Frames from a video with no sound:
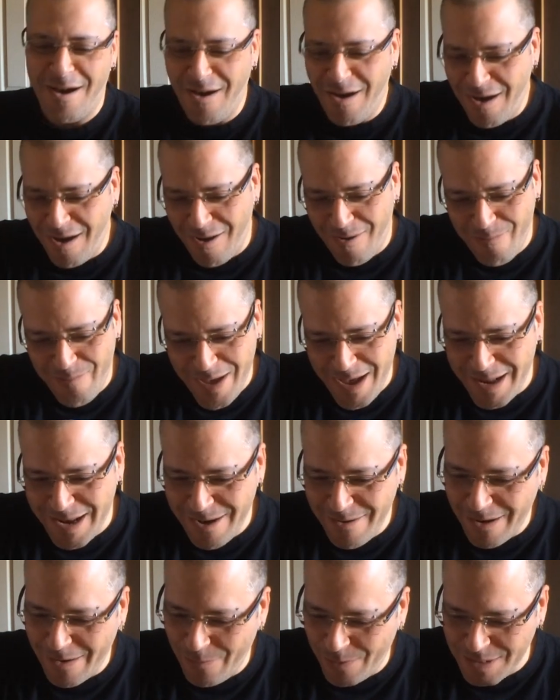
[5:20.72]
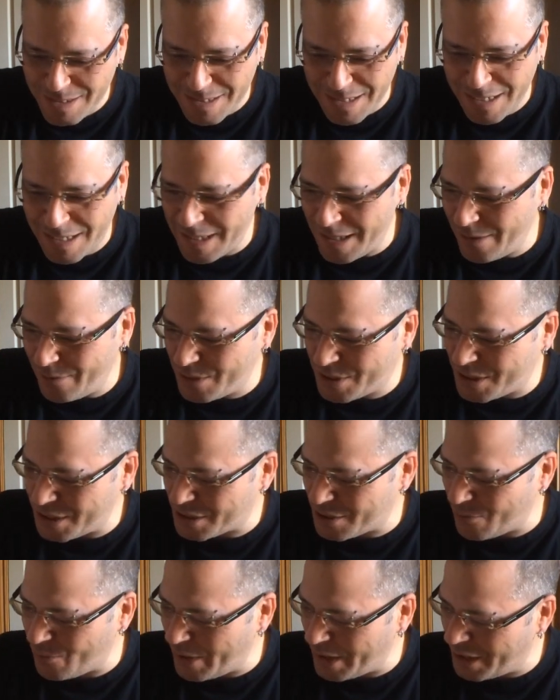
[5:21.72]
Oh man, here I was thinking it was
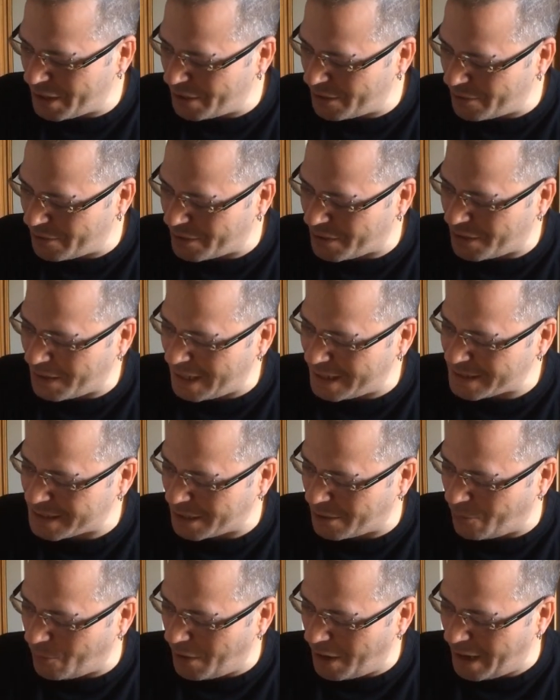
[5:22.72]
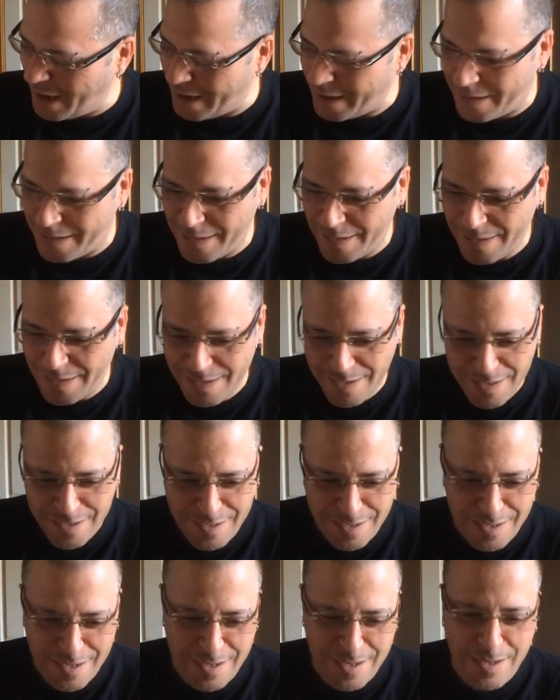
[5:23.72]
just a regular classic wide.
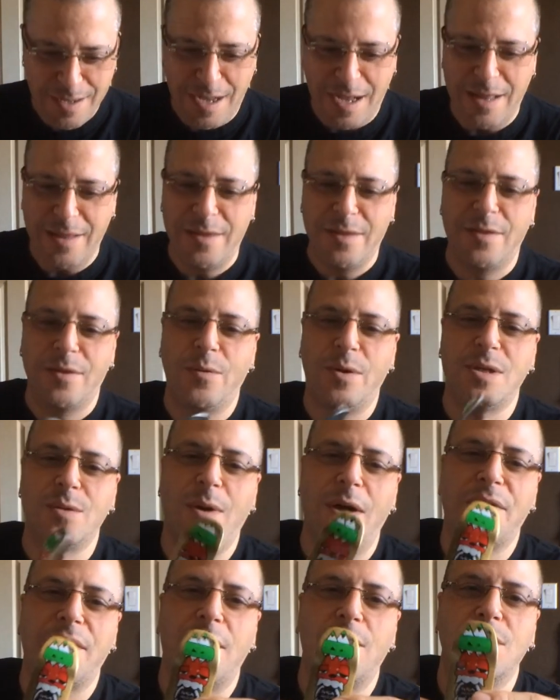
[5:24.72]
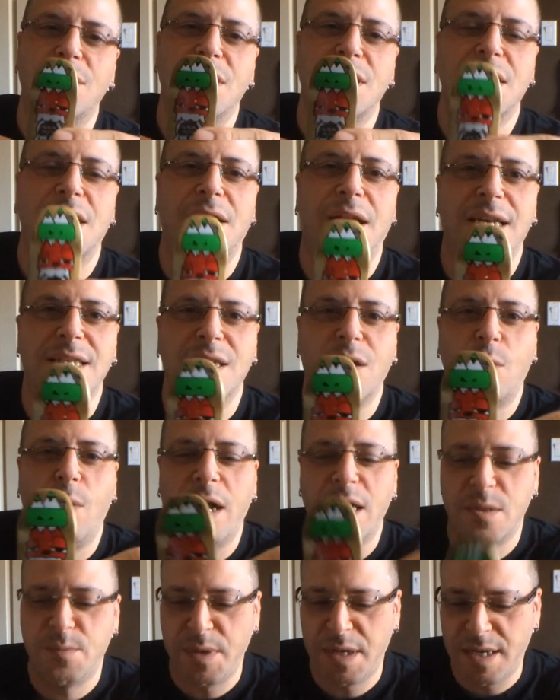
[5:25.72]
The reason why I thought it was just a classic
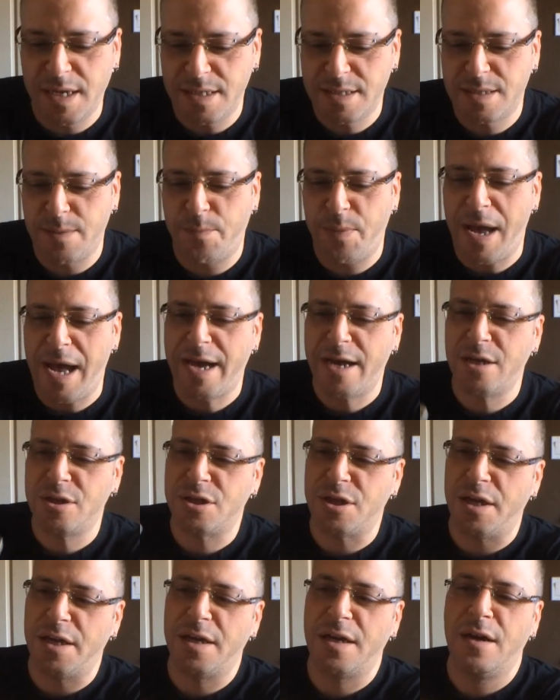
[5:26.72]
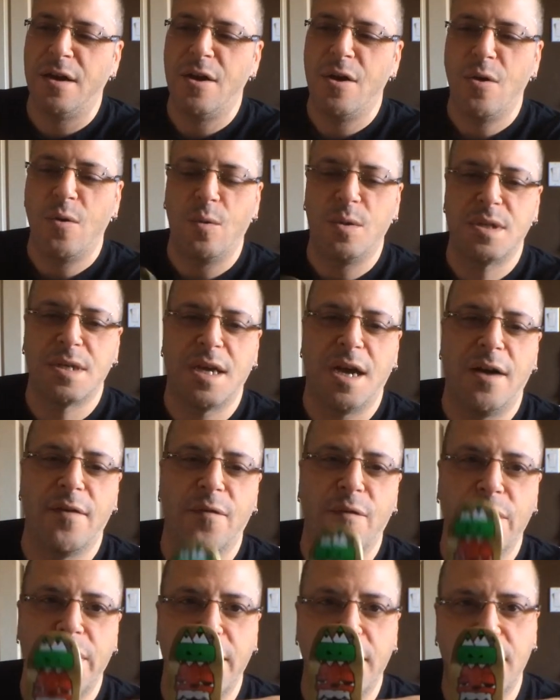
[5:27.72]
wide is because the packaging was
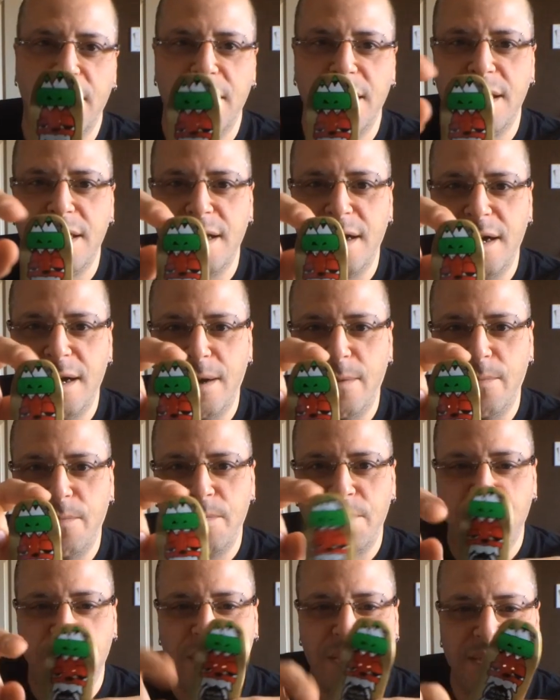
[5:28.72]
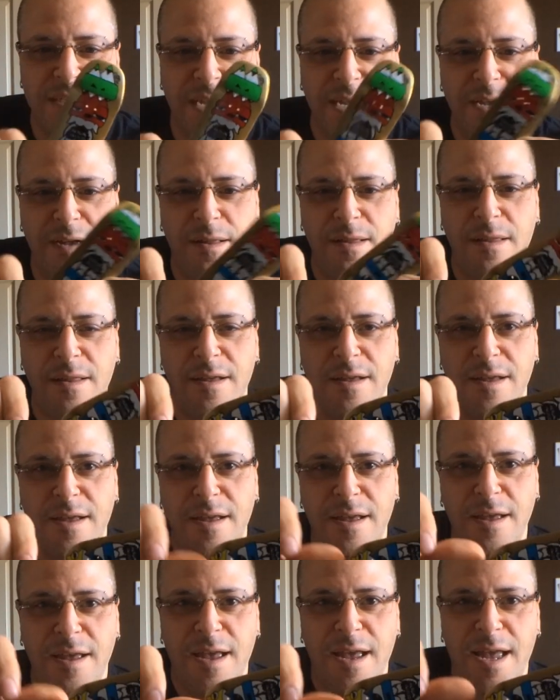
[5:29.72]
covering the tail
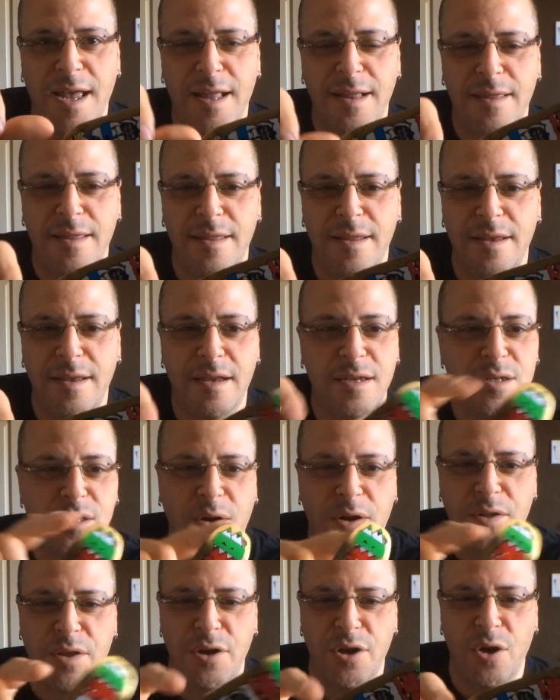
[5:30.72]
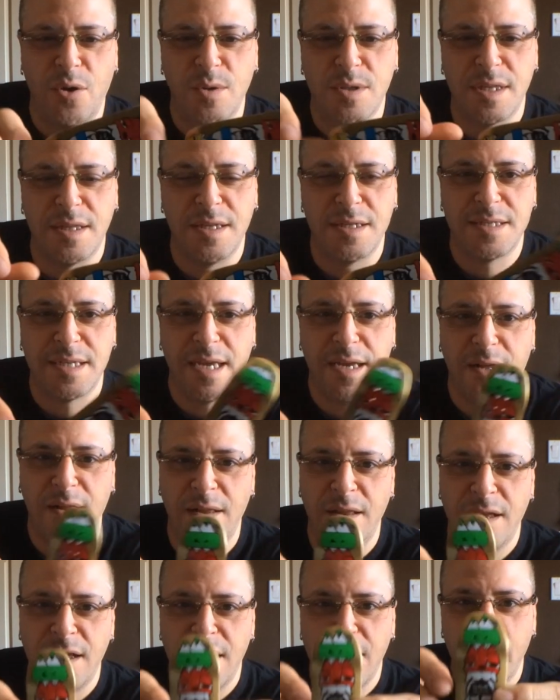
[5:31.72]
and the sorry, the nose and the
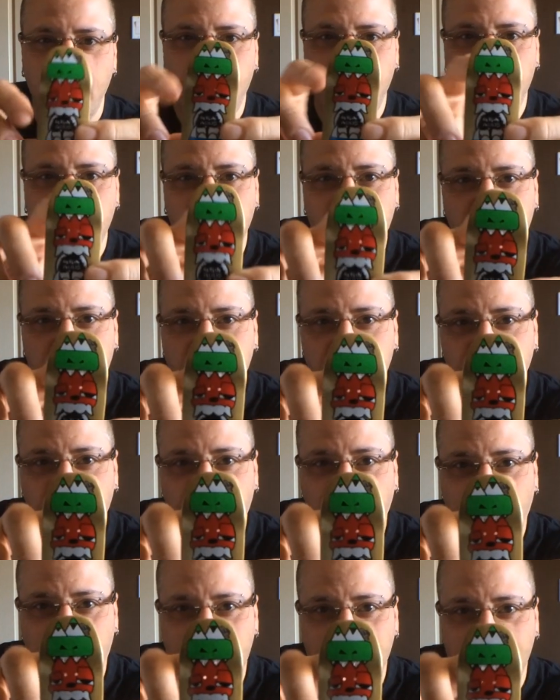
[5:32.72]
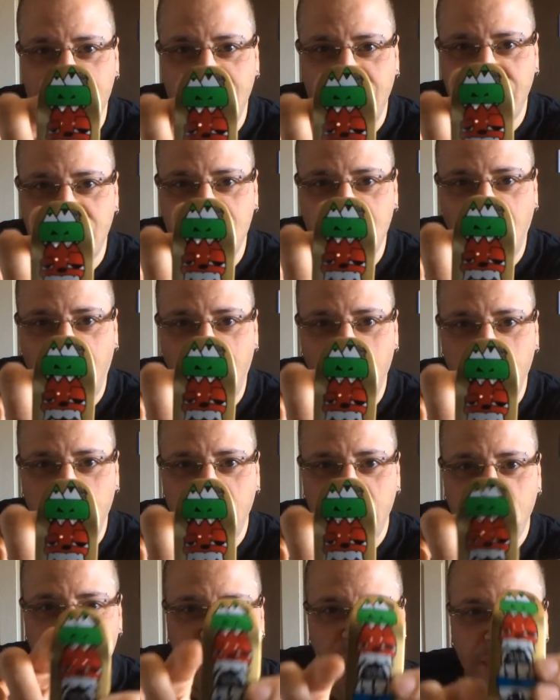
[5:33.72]
tail, but here it's flattened at the
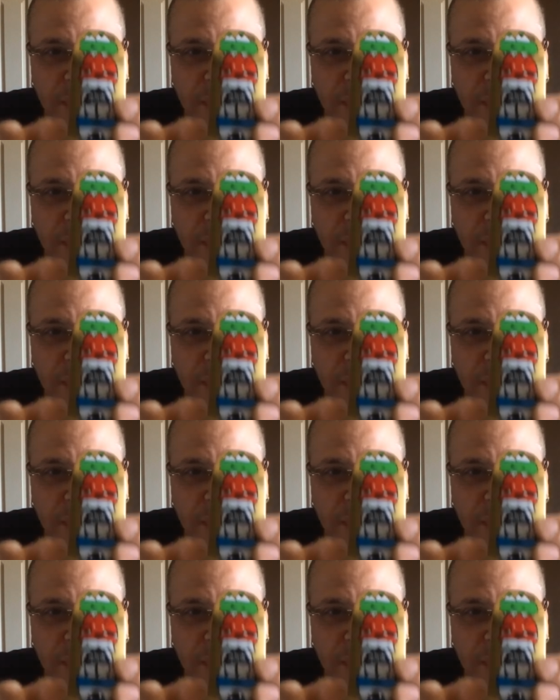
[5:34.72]
top